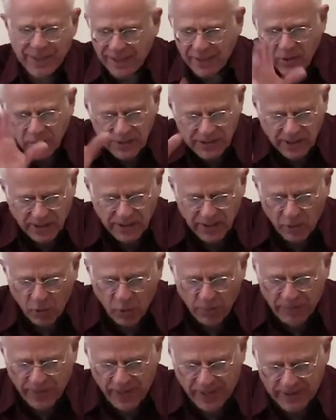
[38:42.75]
take, say,
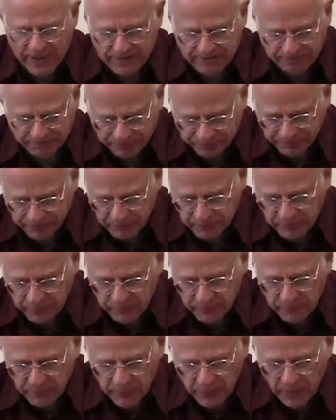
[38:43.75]
OPEC,
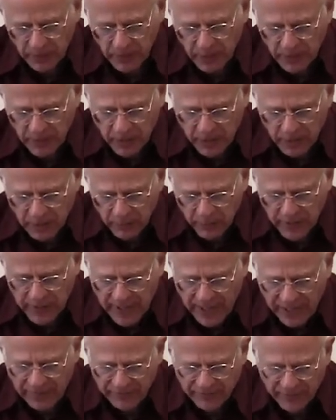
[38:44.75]
we
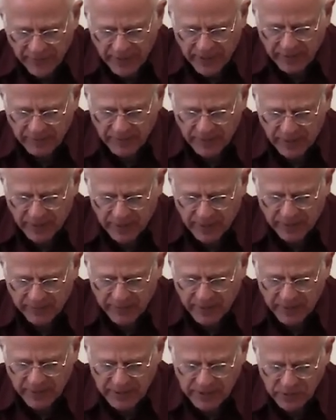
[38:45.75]
have
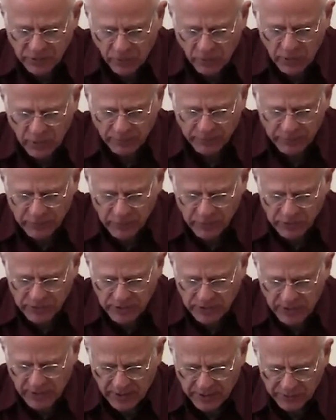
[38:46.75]
in these
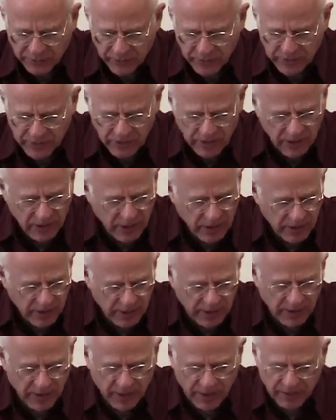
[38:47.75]
oil-producing countries
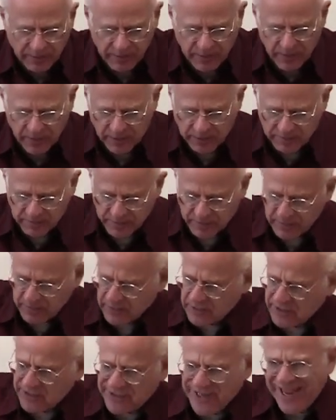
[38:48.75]

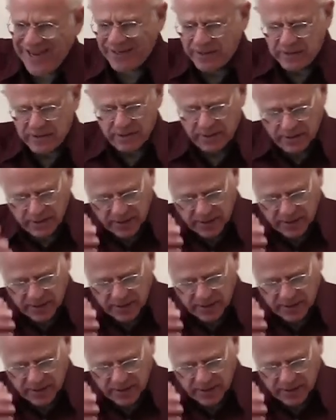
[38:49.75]
state